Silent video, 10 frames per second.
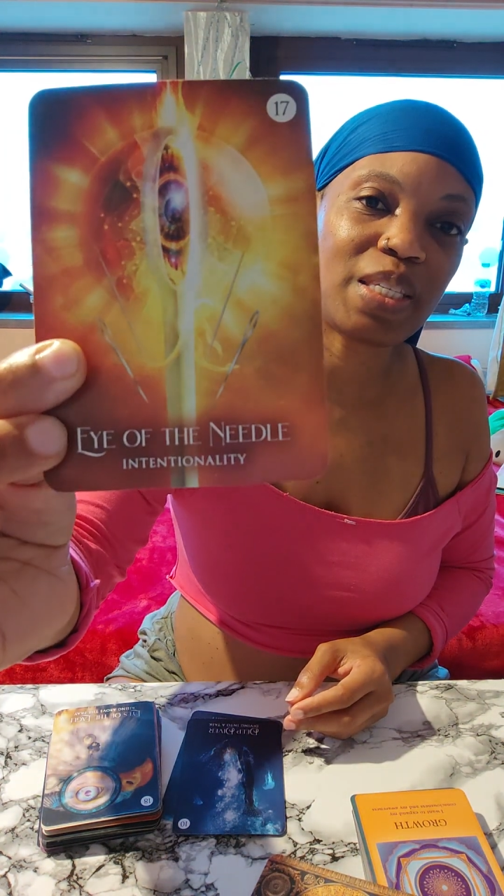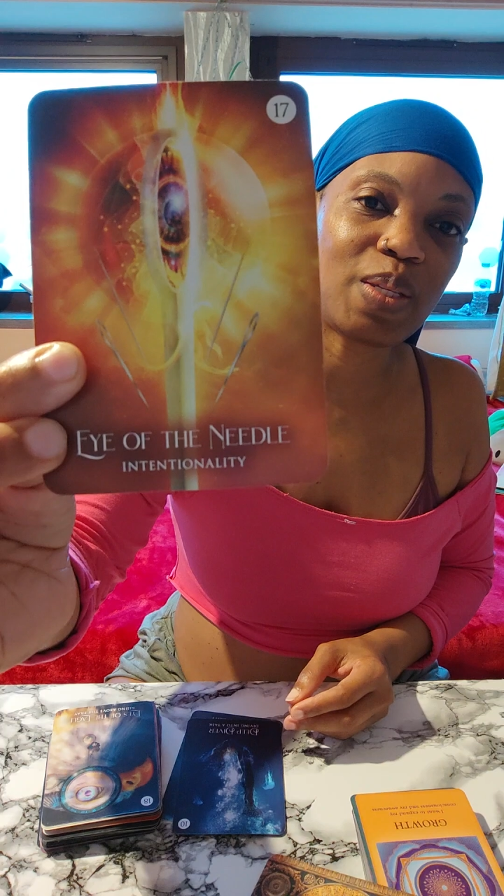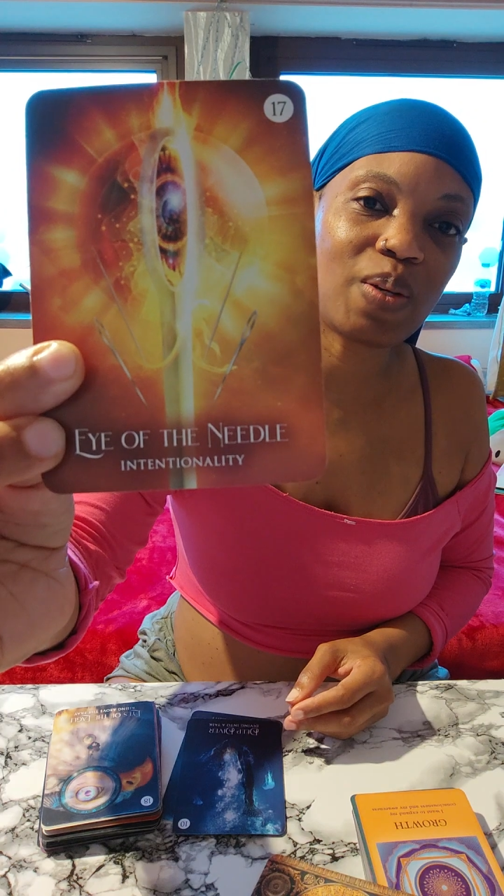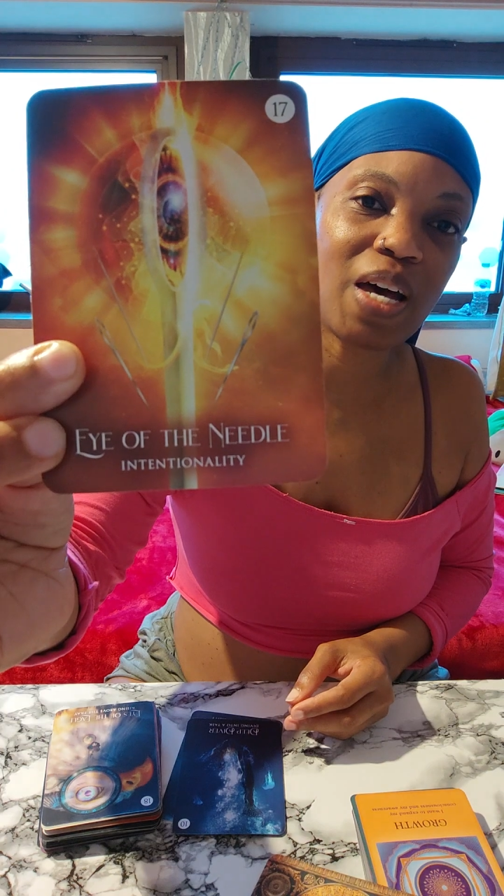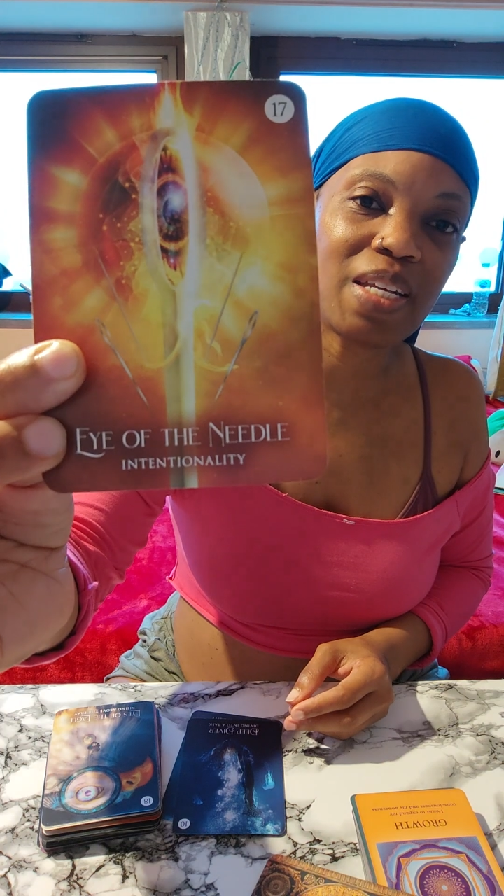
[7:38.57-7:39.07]

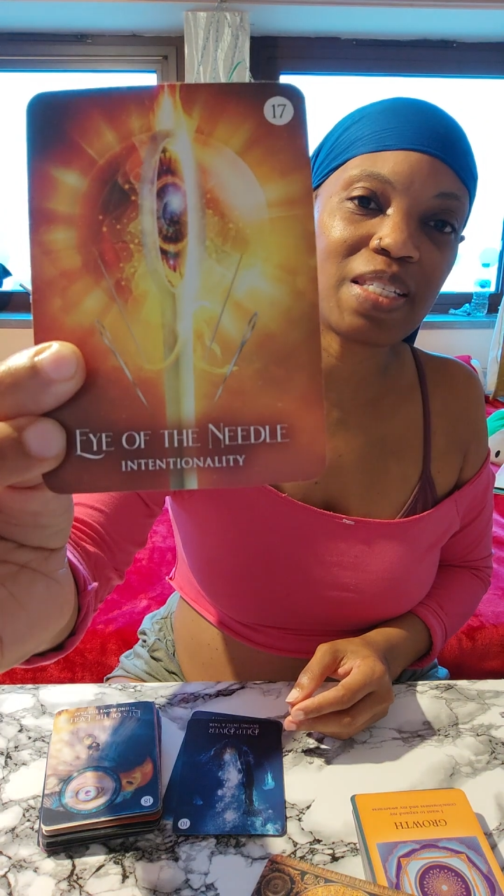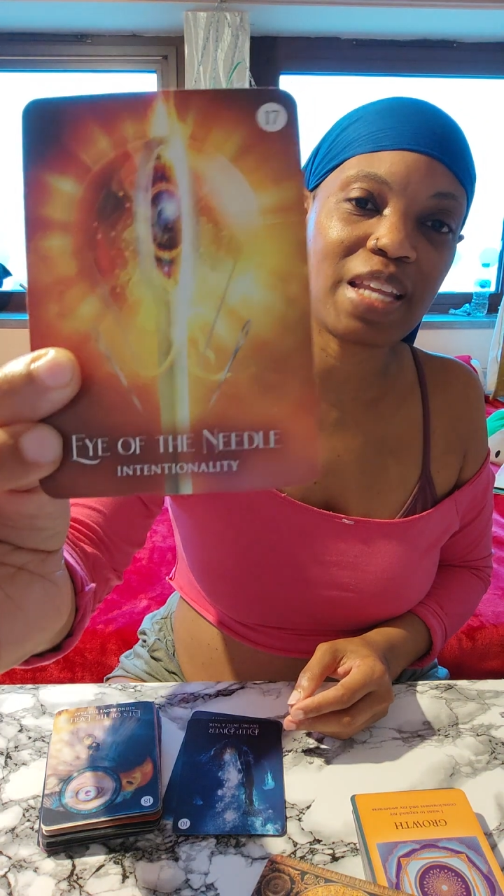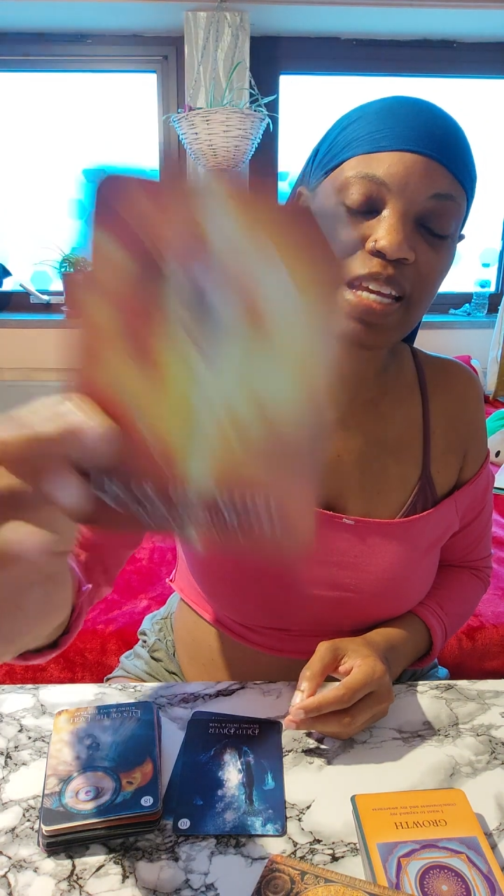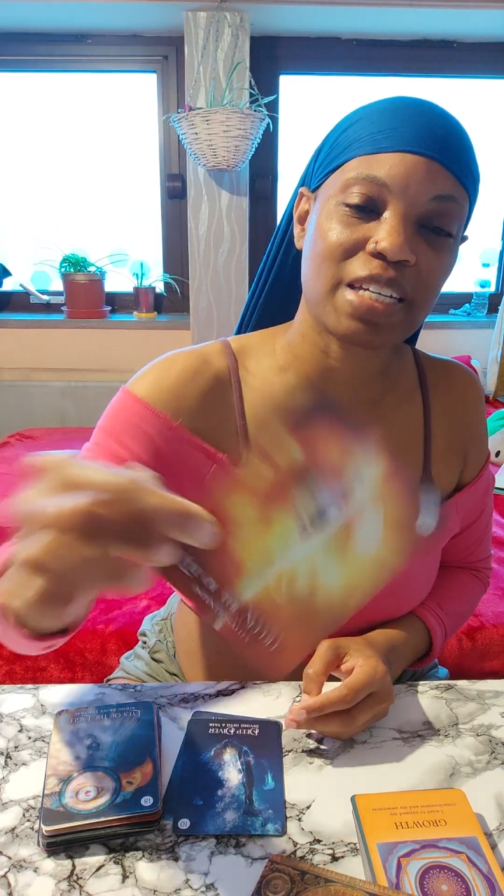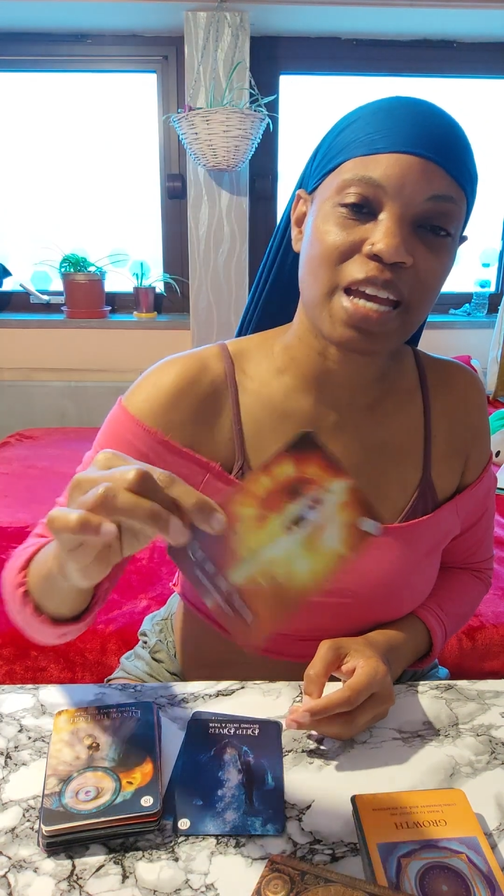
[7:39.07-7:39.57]
So God is
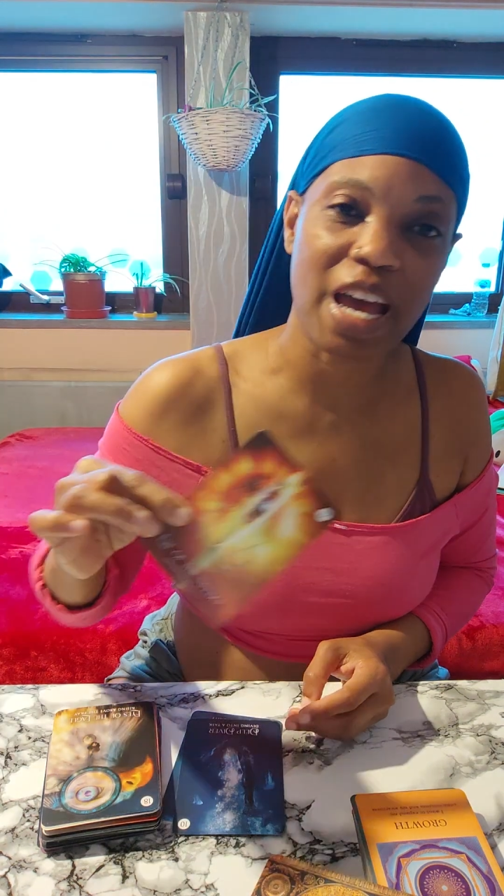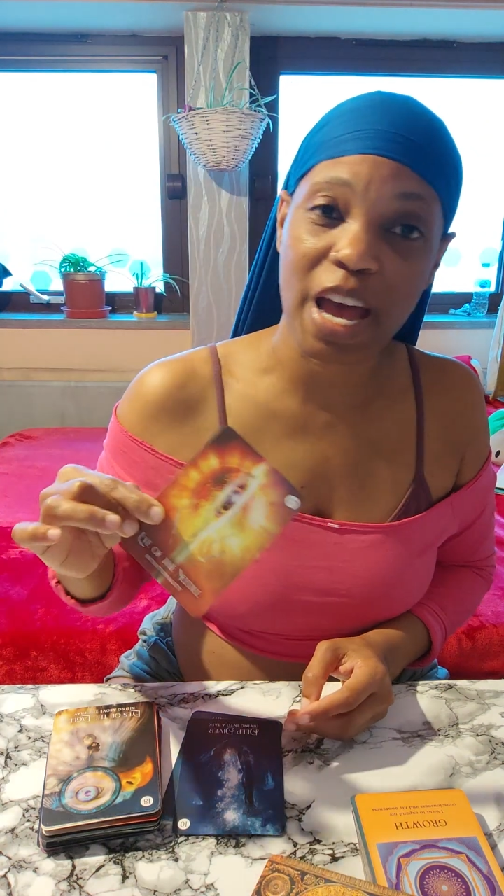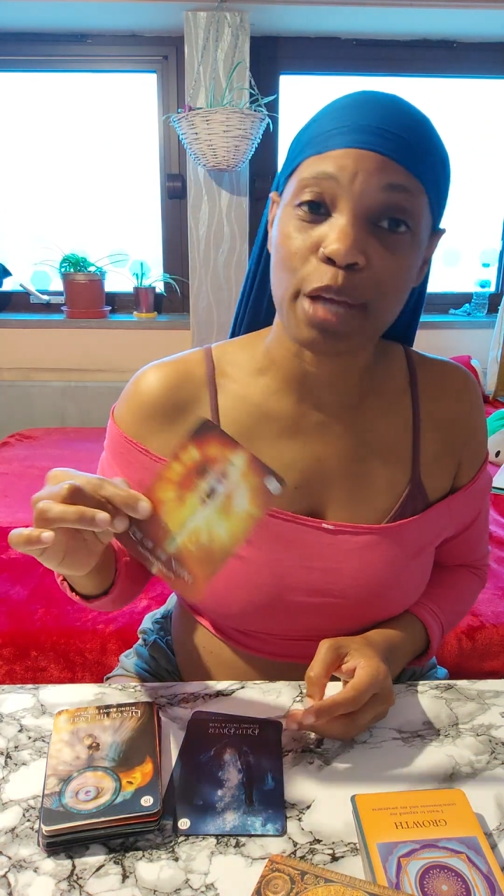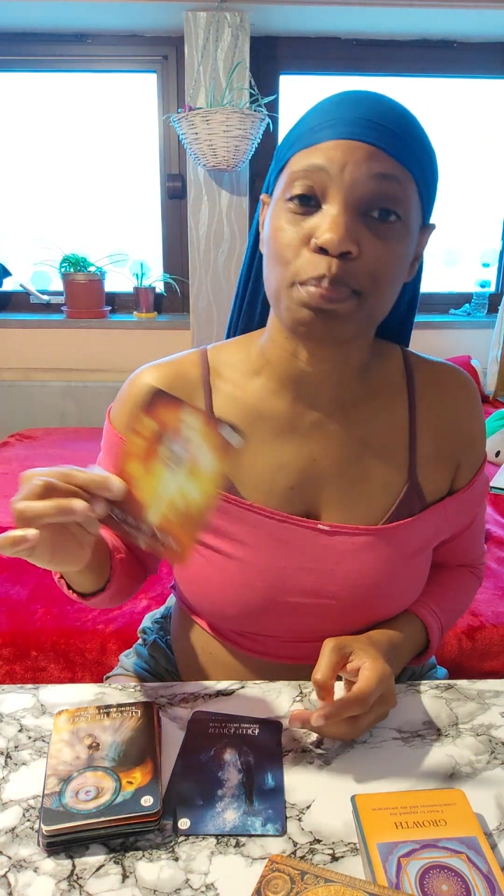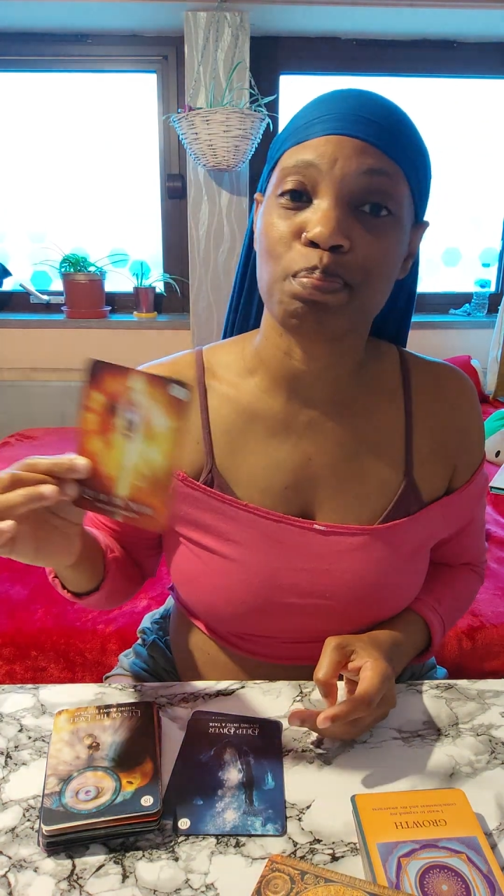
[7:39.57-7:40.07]
like,
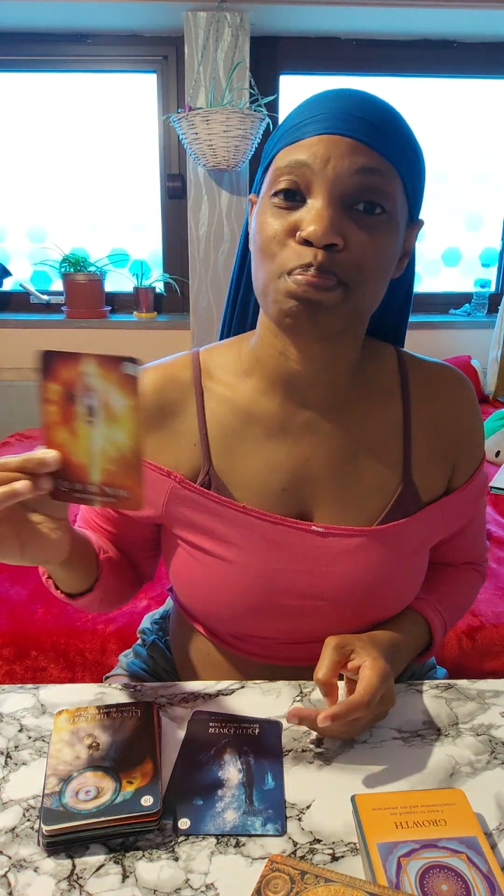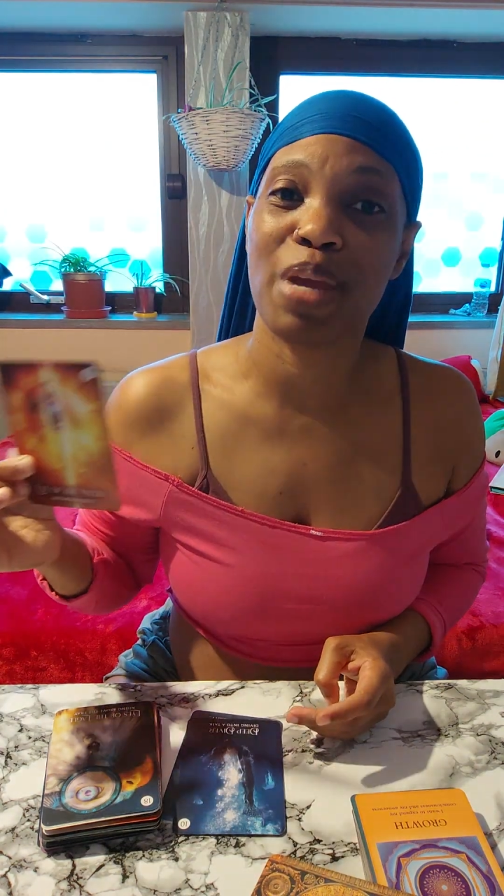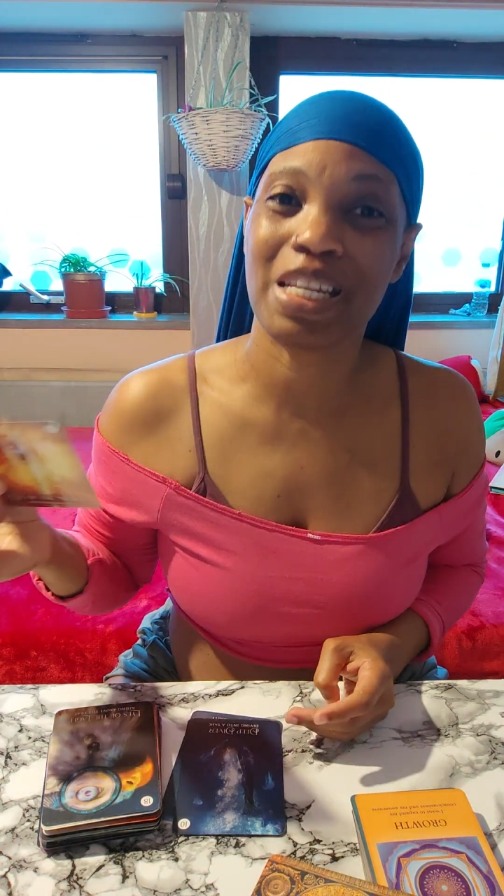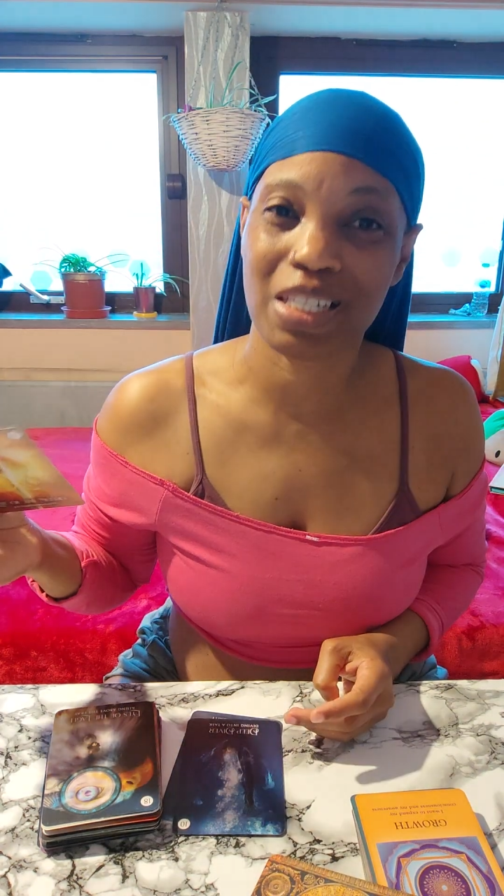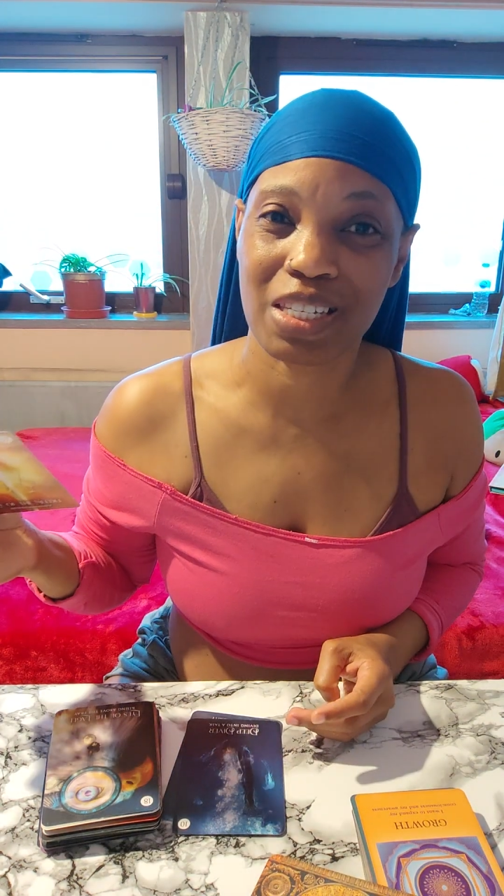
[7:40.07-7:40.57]
I
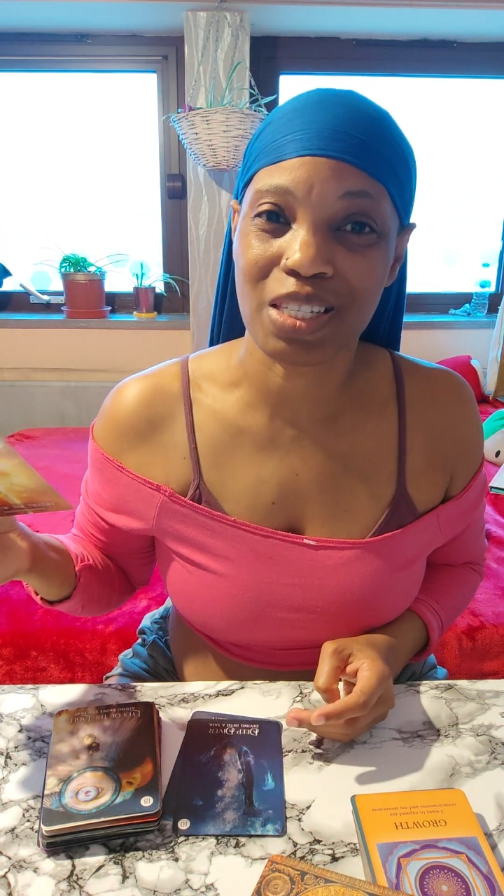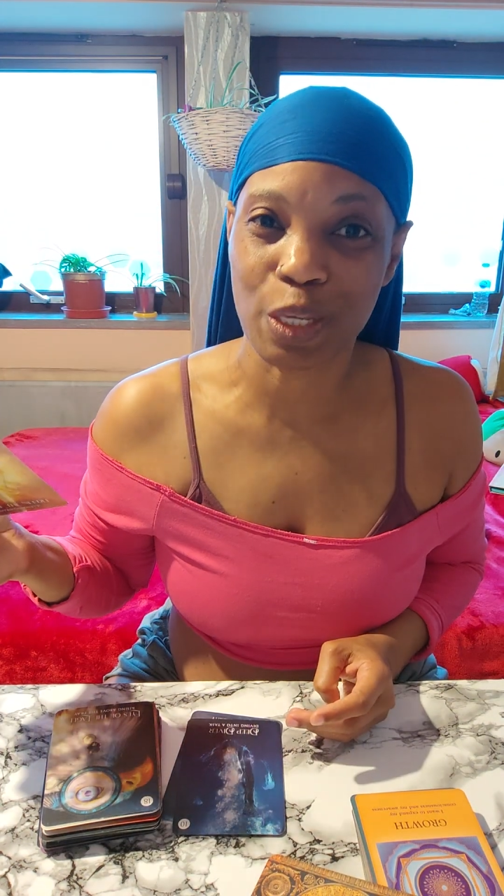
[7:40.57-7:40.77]
meant